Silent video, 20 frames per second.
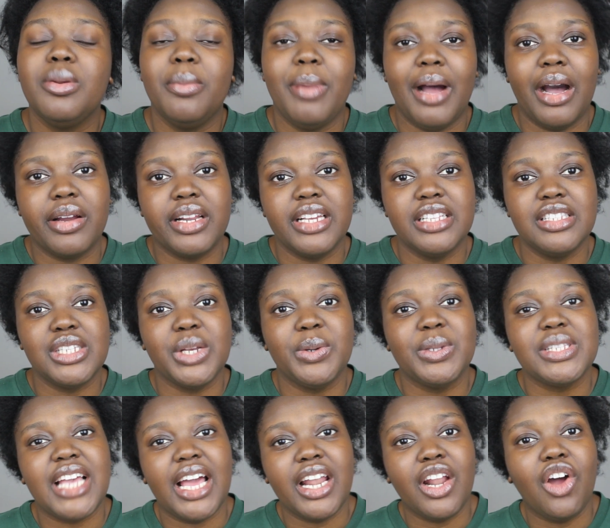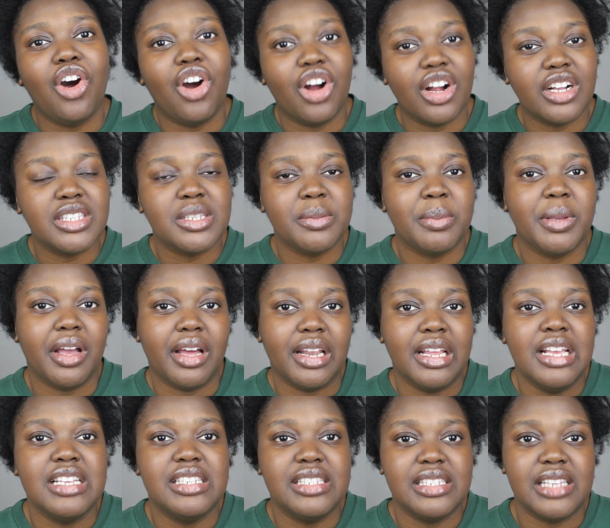about it, so it's kind of hard to be on
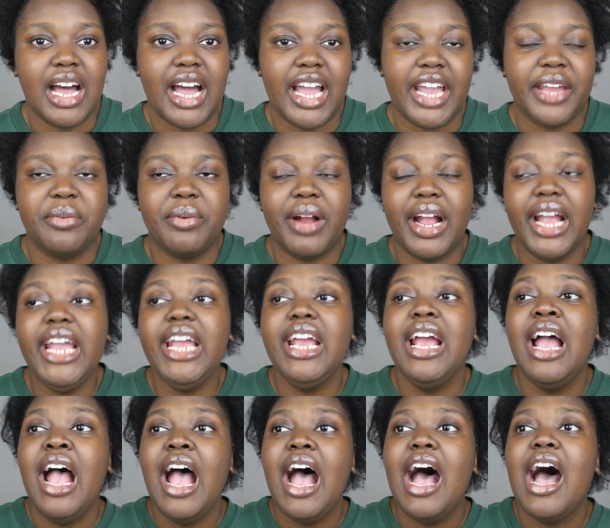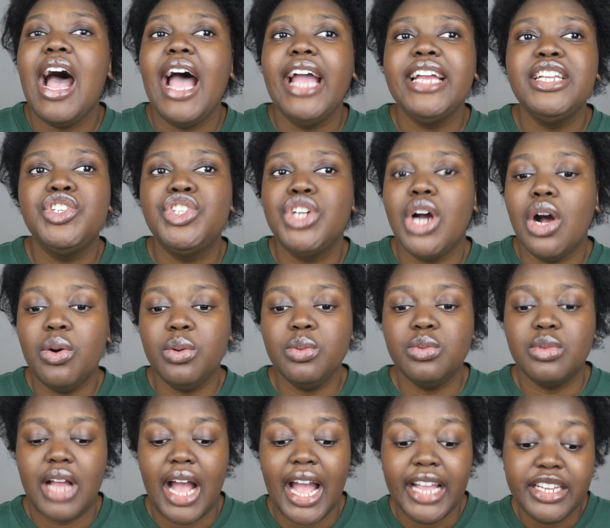his side, right? I
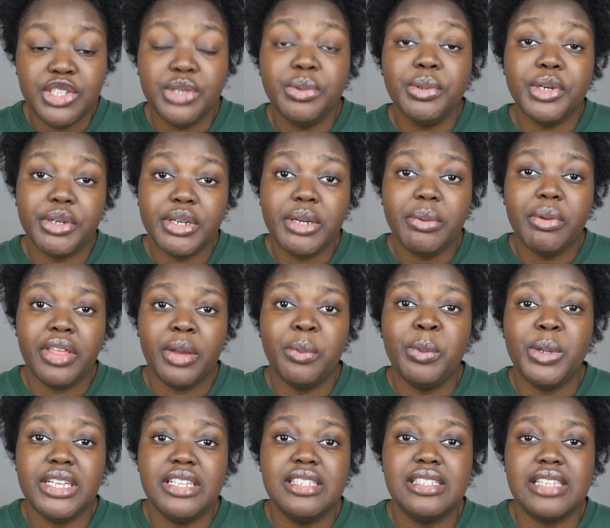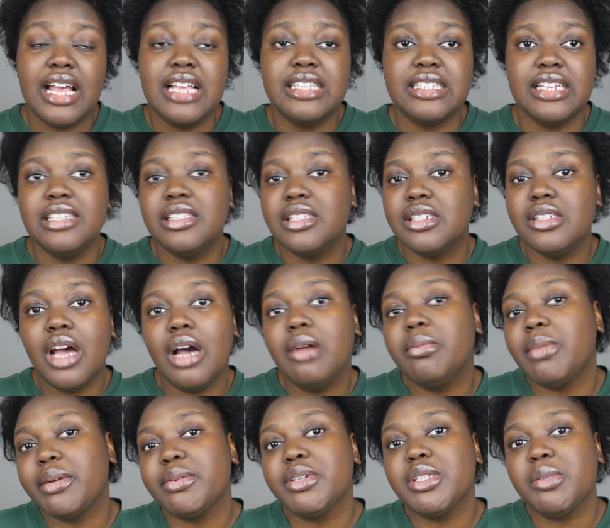do agree with him when he says it's not
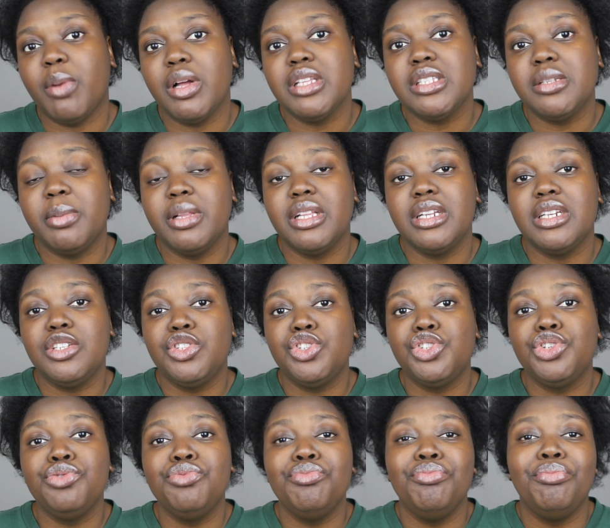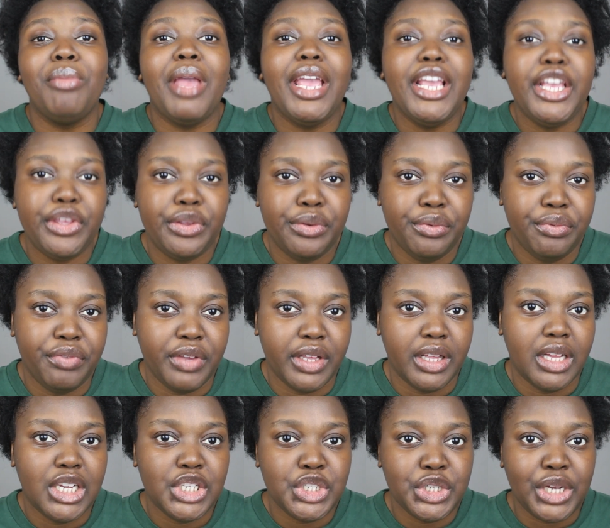my responsibility to make you feel
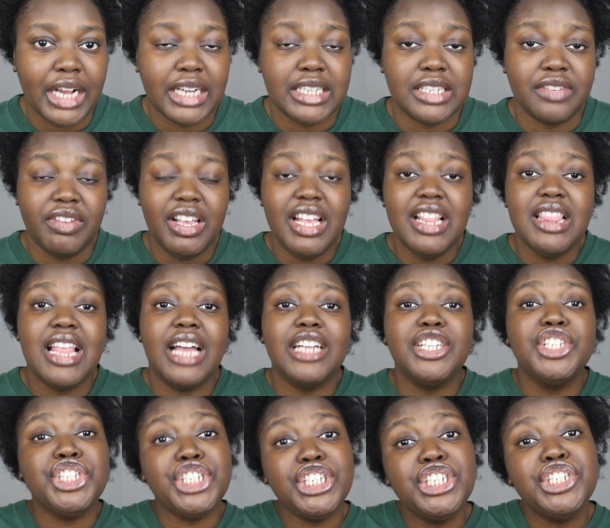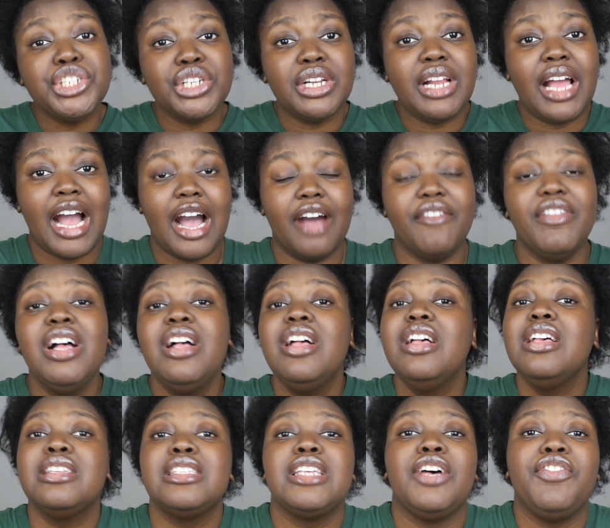attractive, in that she should have
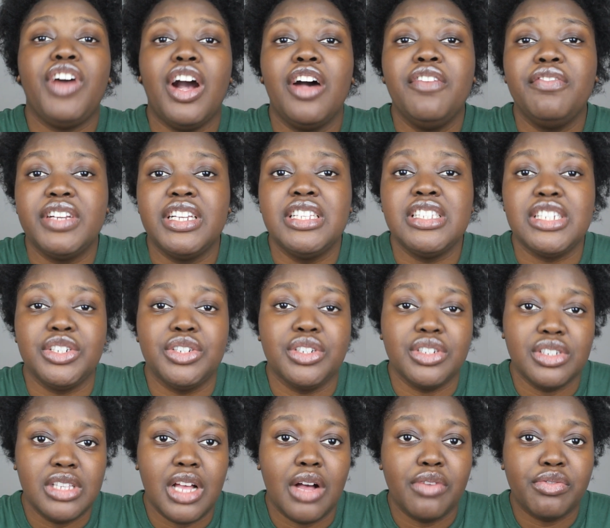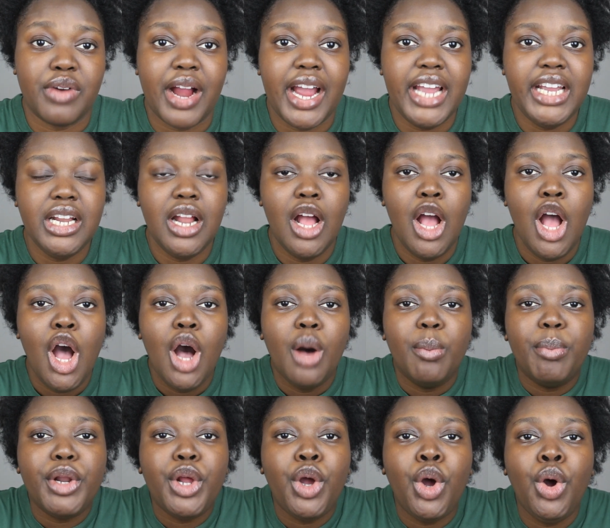self-confidence in herself, right?
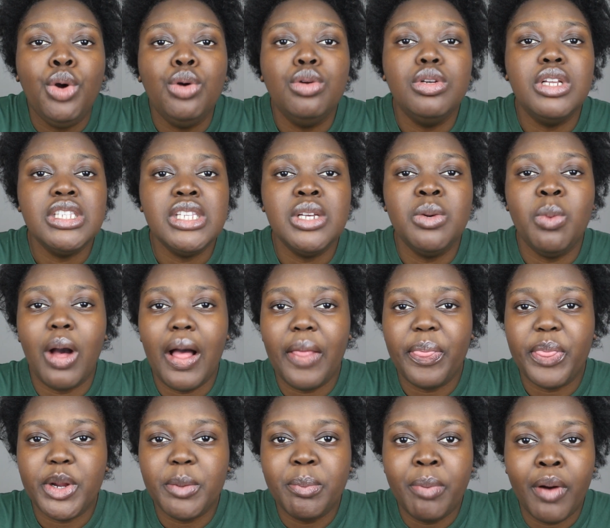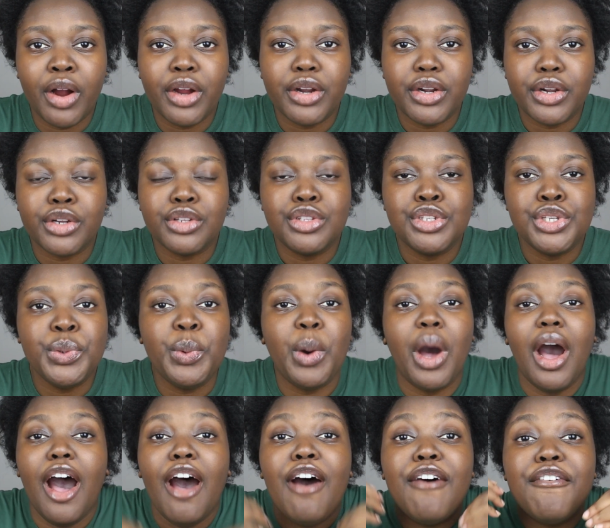But who doesn't want their partner
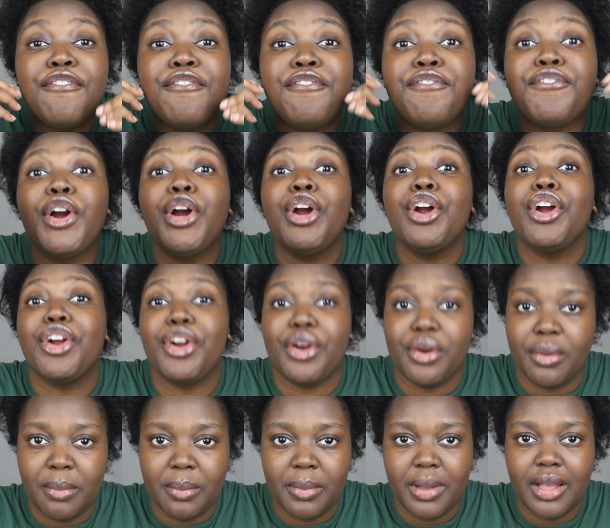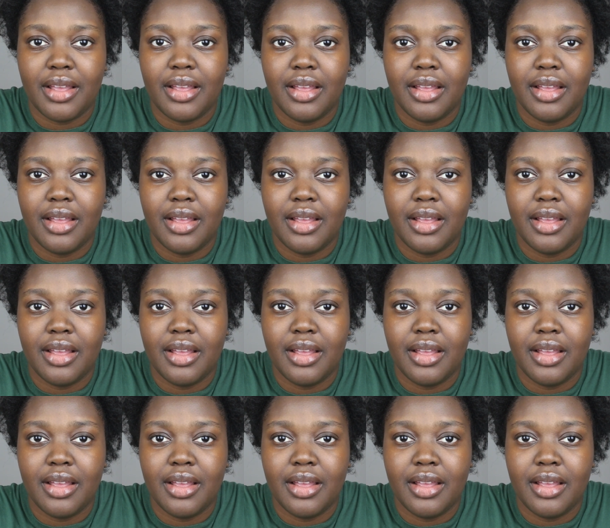to affirm